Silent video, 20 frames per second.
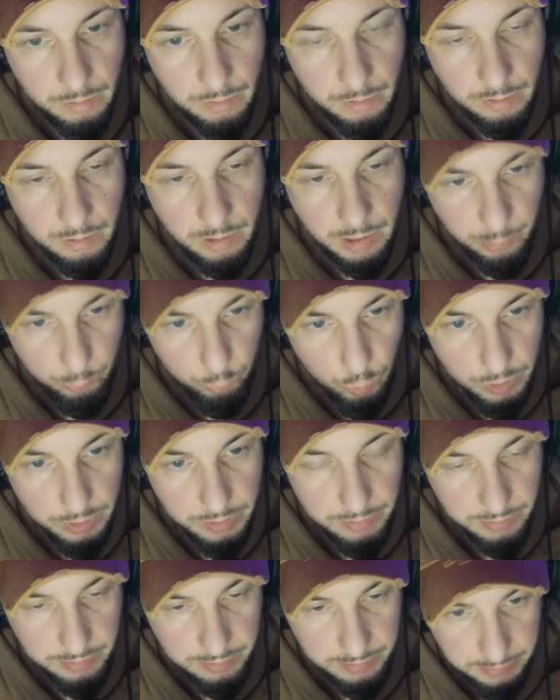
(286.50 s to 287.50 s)
And
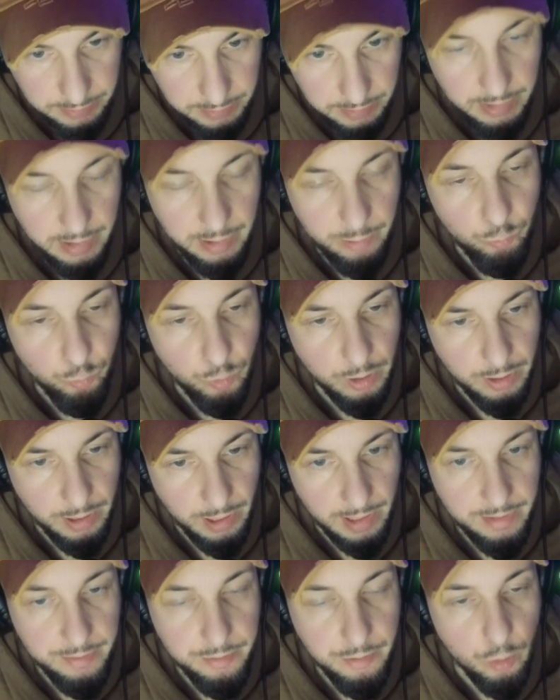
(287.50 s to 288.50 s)
what
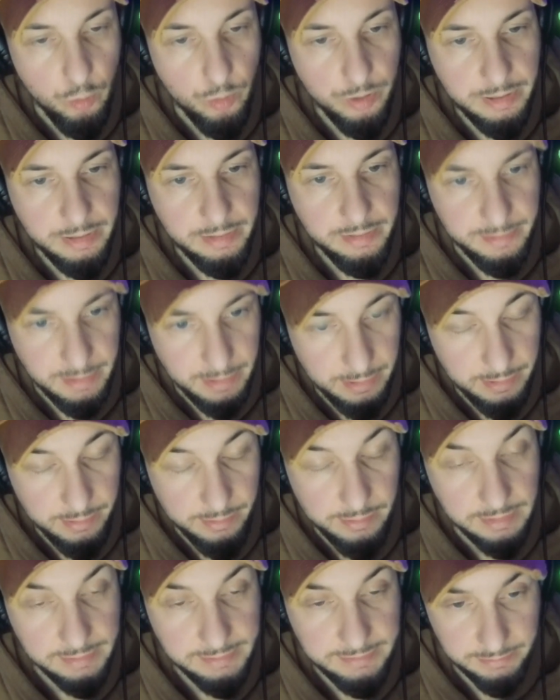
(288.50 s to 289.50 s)
I know he didn't.
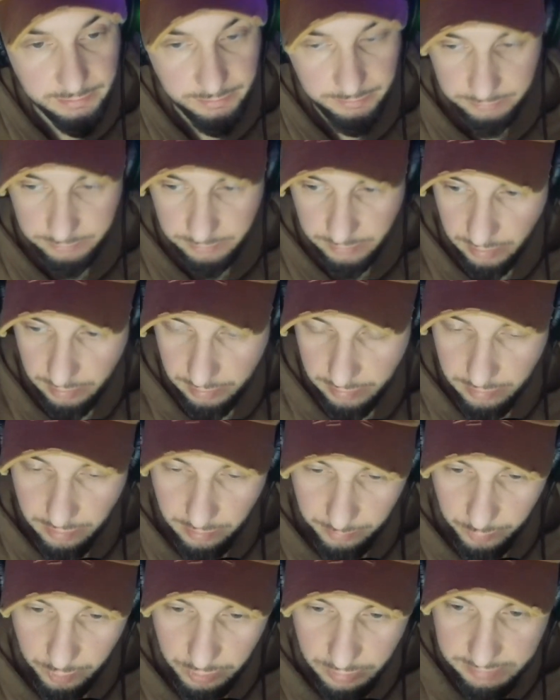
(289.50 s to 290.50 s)
Listen,
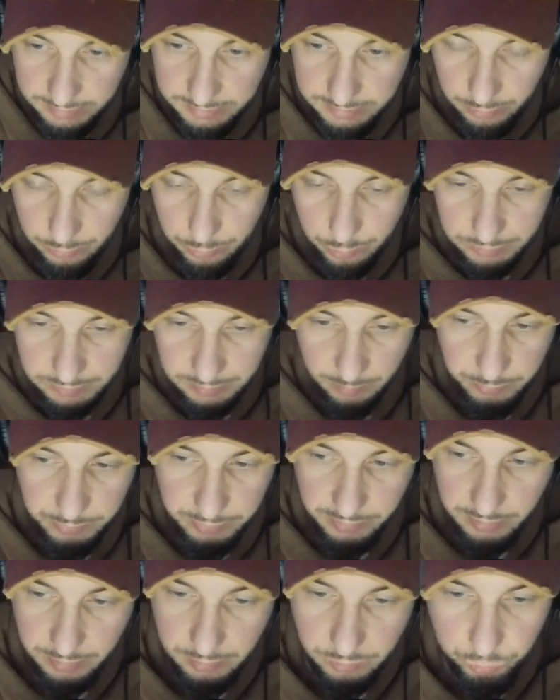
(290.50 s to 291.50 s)
I'm gonna tell you
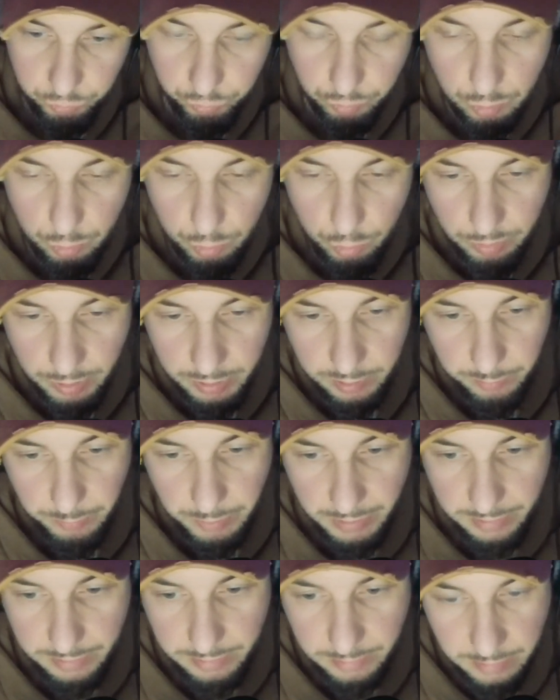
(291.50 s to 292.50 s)
something else real quick,
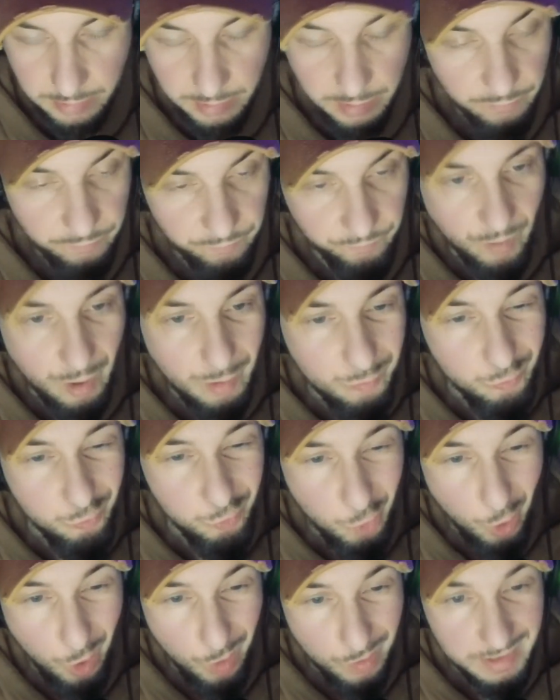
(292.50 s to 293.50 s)
man. If I'm
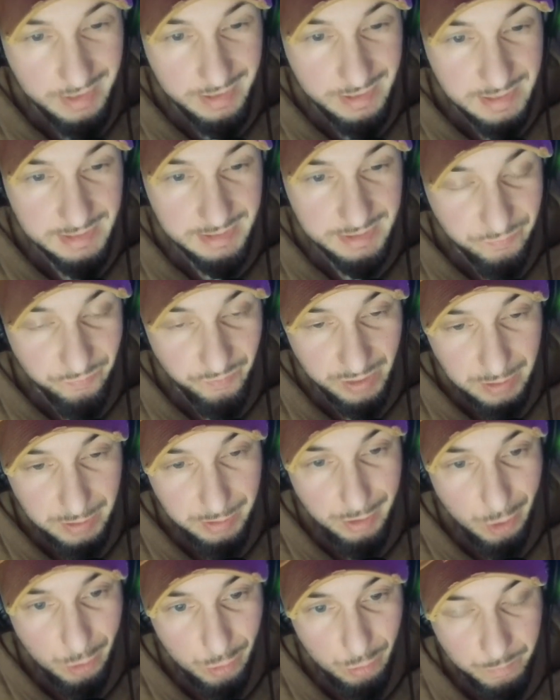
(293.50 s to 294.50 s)
wrong in this
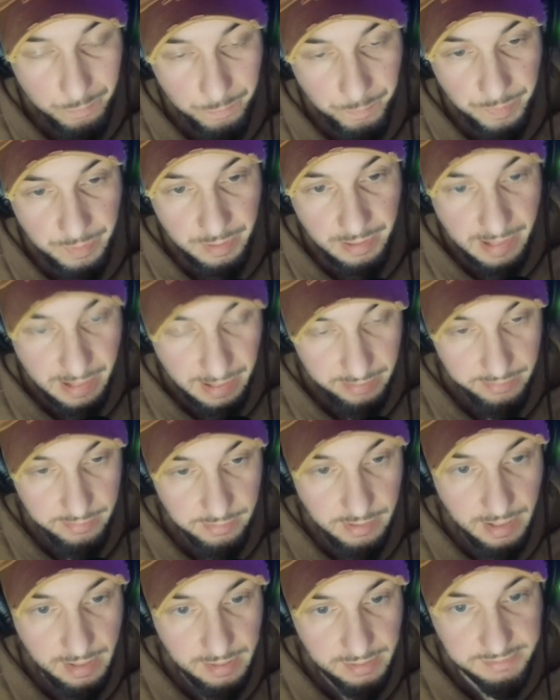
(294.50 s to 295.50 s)
video and
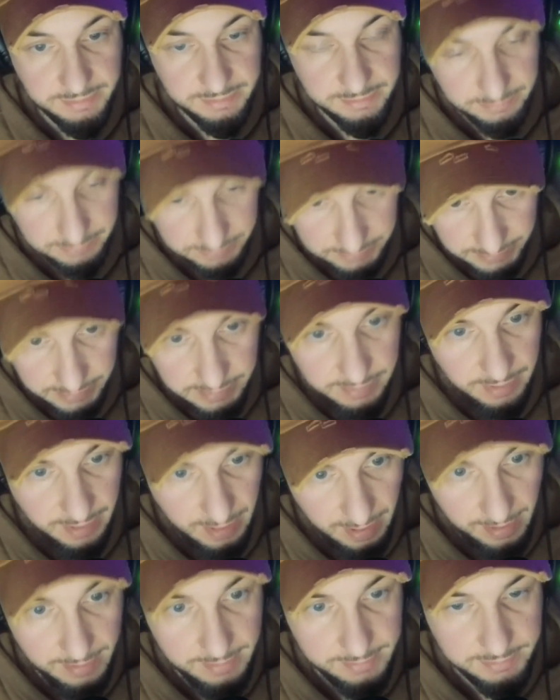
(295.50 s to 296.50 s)
Lex did
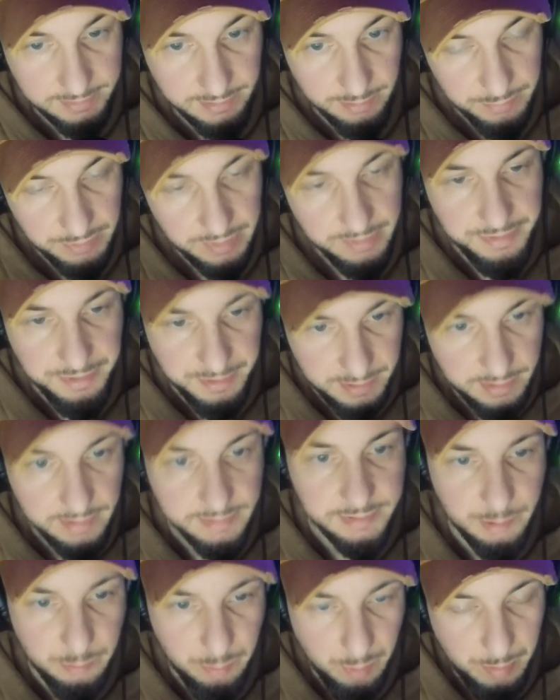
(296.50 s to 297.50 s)
ask him the
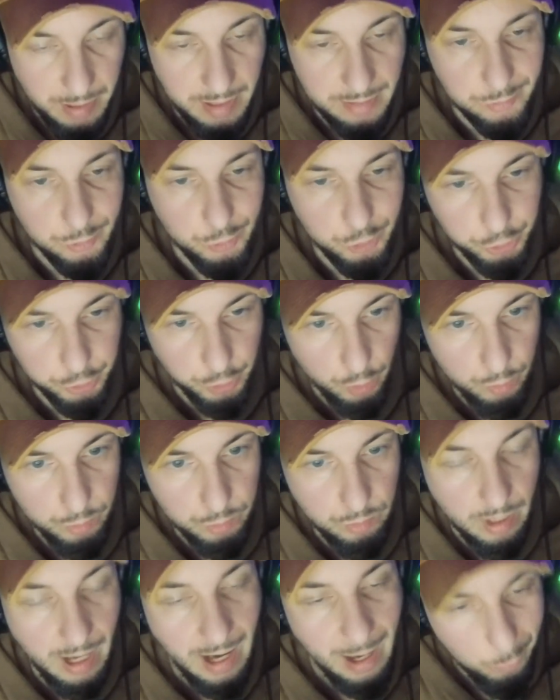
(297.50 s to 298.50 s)
things I'm about to show
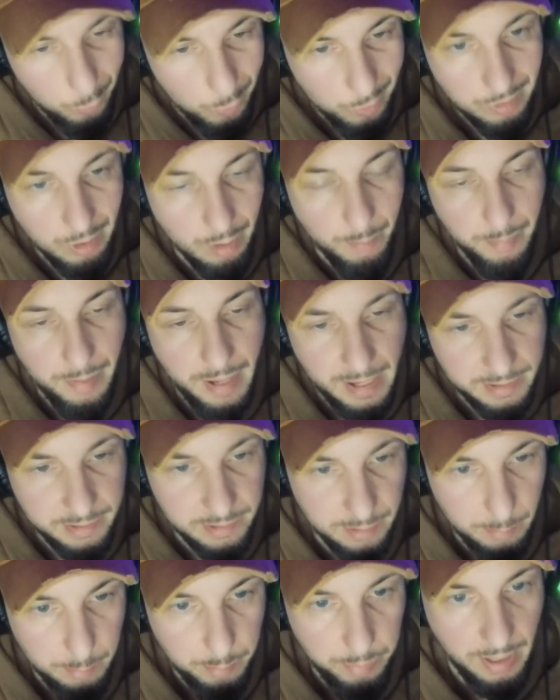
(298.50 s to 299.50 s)
you, I will come back
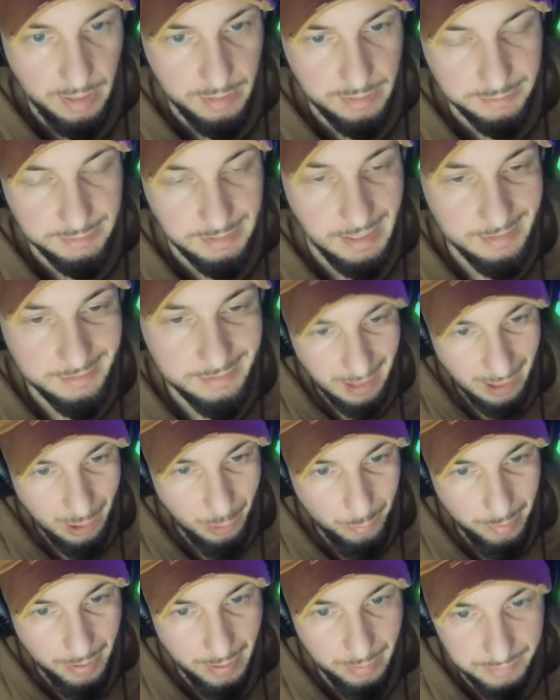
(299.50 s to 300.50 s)
and apologize.
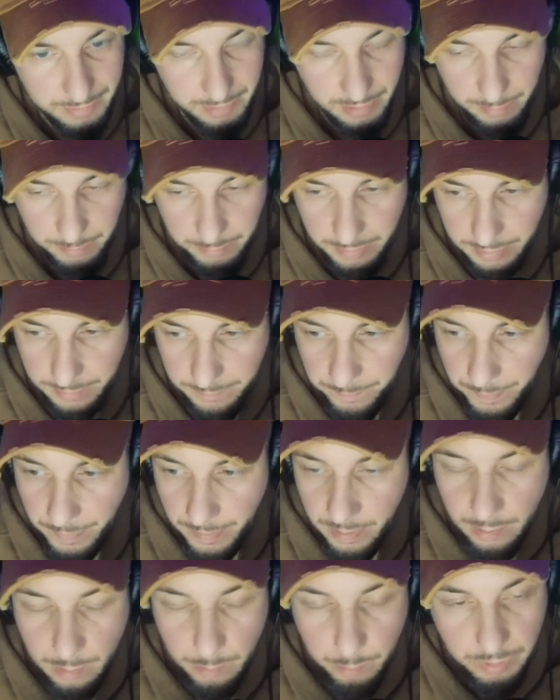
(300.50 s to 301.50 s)
about that, man?
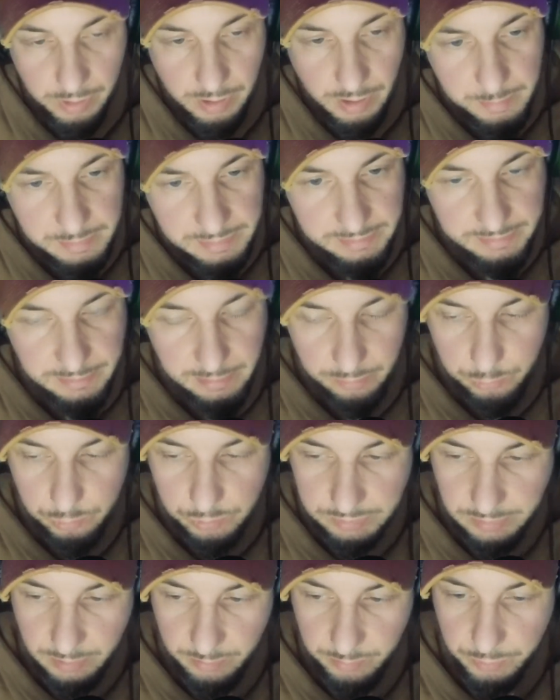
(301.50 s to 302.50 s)
But let me tell you
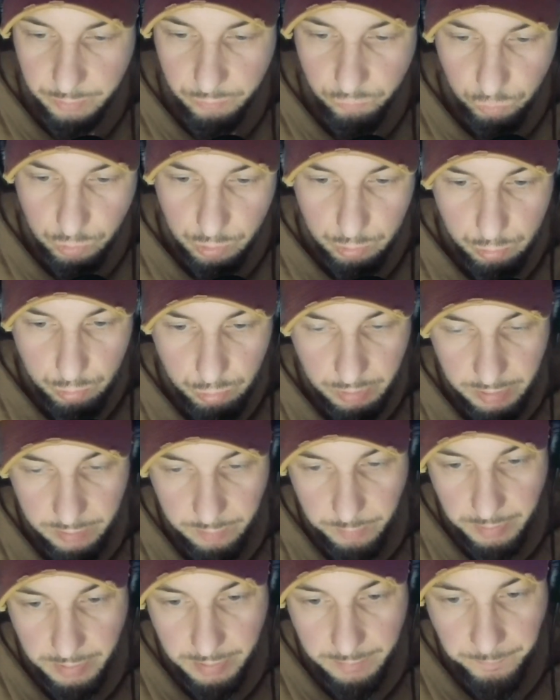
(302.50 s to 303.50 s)
something real quick,
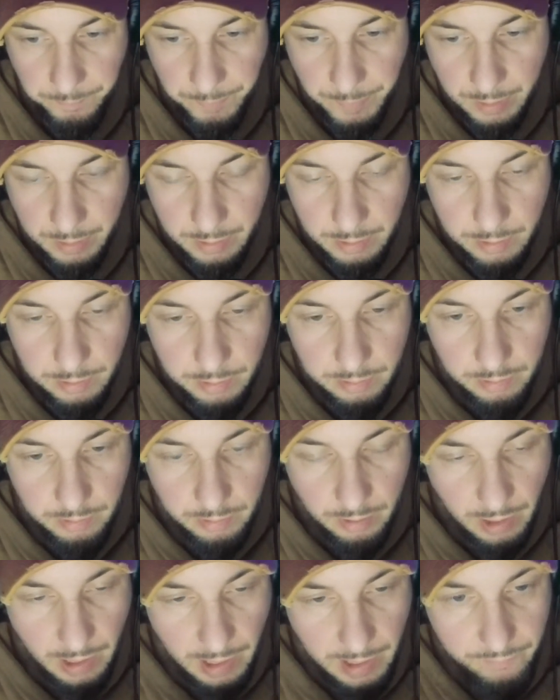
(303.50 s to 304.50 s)
man.
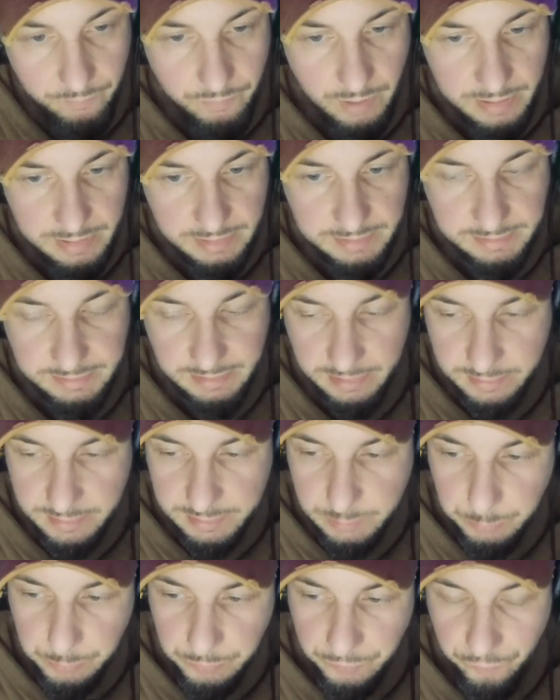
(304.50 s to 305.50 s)
I already said
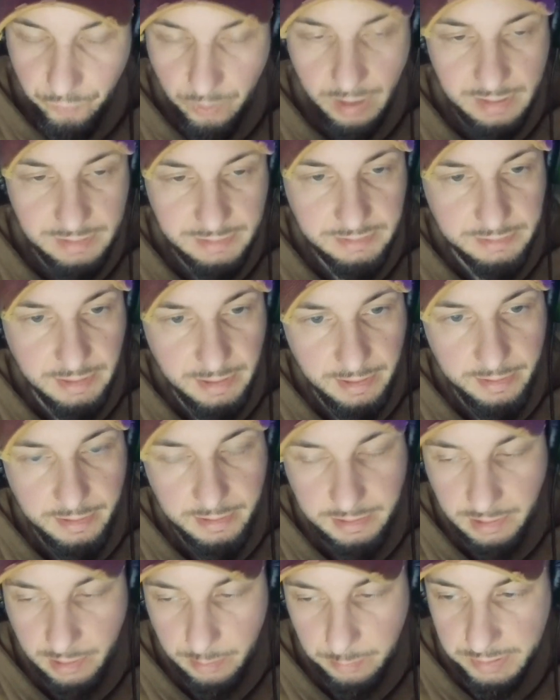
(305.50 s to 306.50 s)
this before. I'll say it
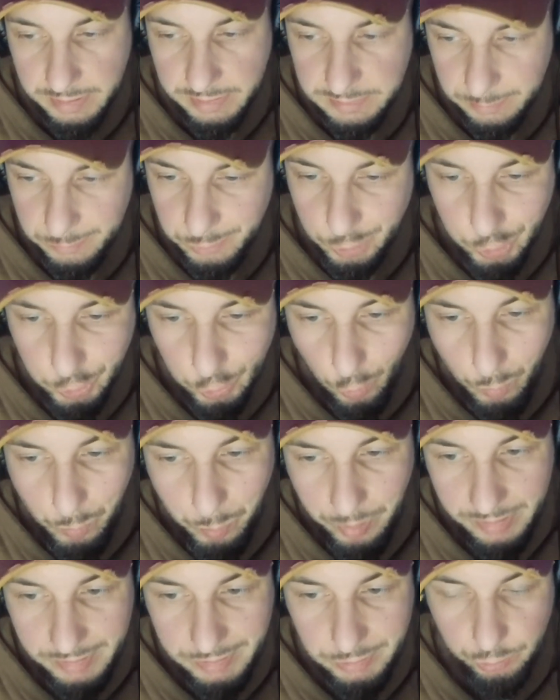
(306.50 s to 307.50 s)
again because I'm so
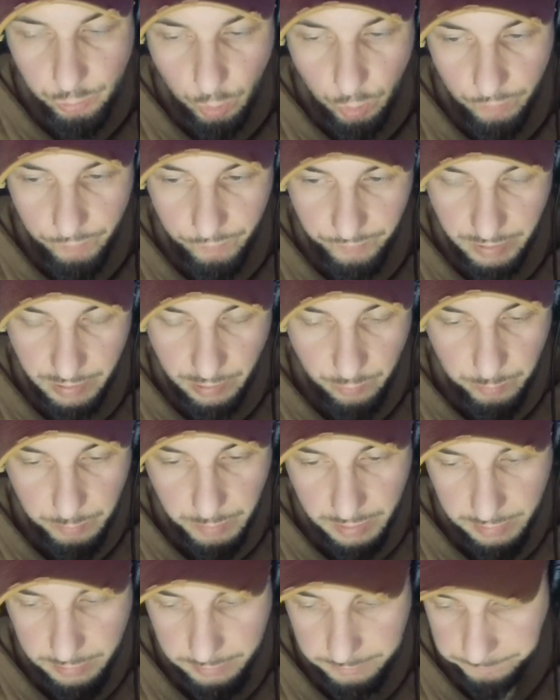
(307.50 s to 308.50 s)
pissed off now, man.